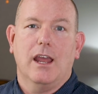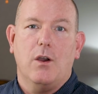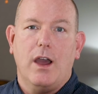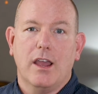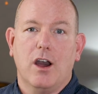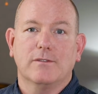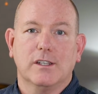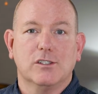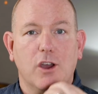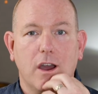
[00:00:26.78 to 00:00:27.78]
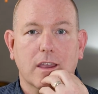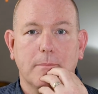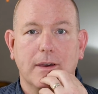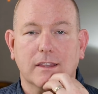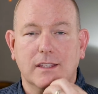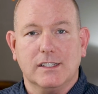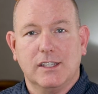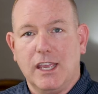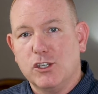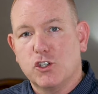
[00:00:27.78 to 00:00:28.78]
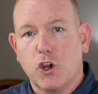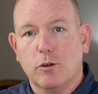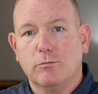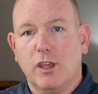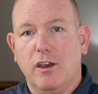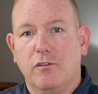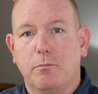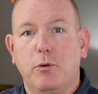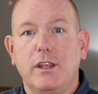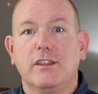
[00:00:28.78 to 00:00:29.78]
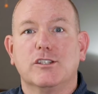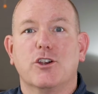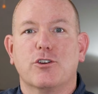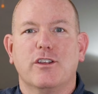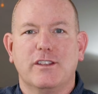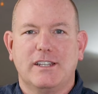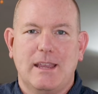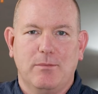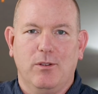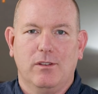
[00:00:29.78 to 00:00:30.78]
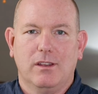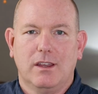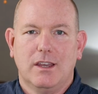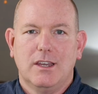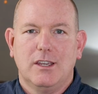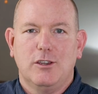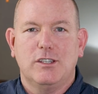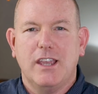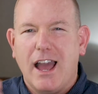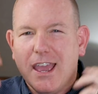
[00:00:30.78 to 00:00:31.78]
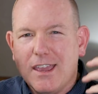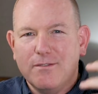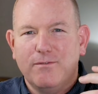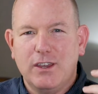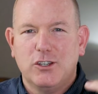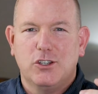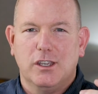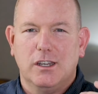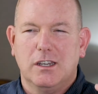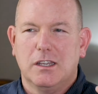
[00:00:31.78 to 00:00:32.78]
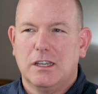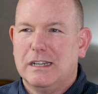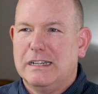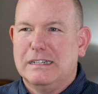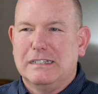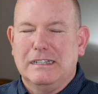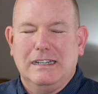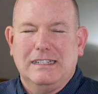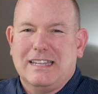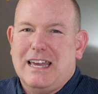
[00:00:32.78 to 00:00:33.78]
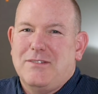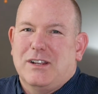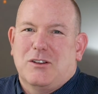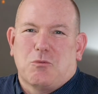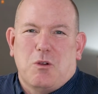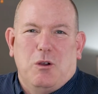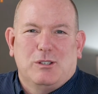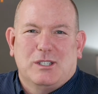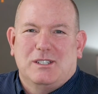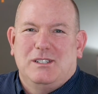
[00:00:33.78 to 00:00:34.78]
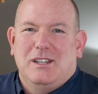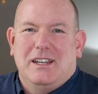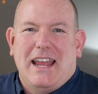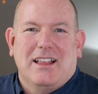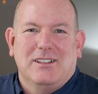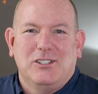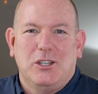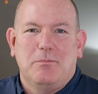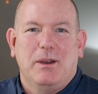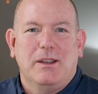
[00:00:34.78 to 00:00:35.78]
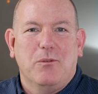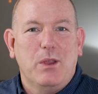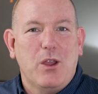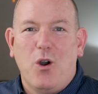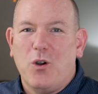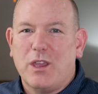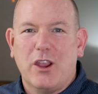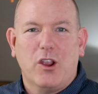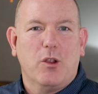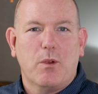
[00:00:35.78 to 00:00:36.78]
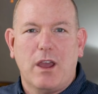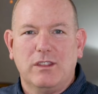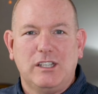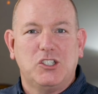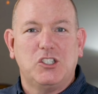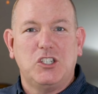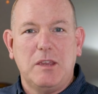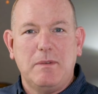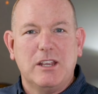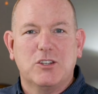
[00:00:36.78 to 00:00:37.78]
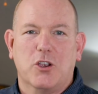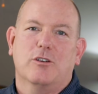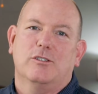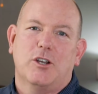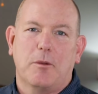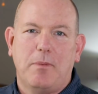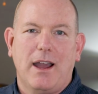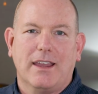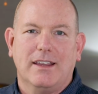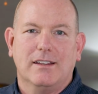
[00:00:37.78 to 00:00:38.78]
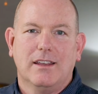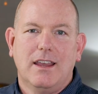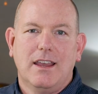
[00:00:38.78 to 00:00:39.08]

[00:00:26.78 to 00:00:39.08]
Now, I often talk about this in terms of putting the turd on the table. You see, I envision, it's kind of a gross analogy, but we all carry around these steaming turds in our pocket,